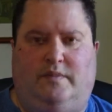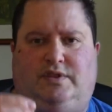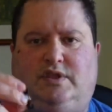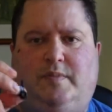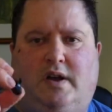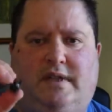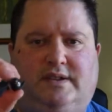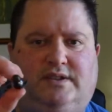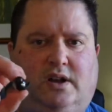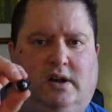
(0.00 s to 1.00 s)
despite their
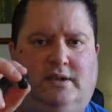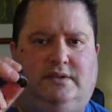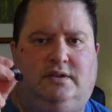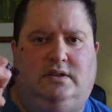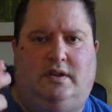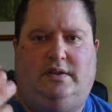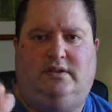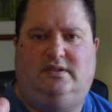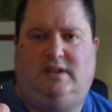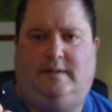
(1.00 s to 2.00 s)
size, and they are
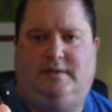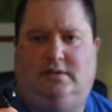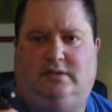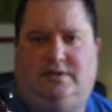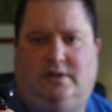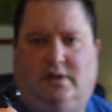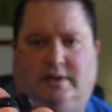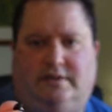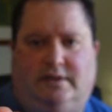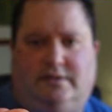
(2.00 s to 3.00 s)
absolutely tiny
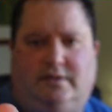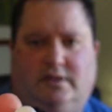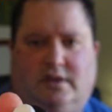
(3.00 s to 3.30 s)
things,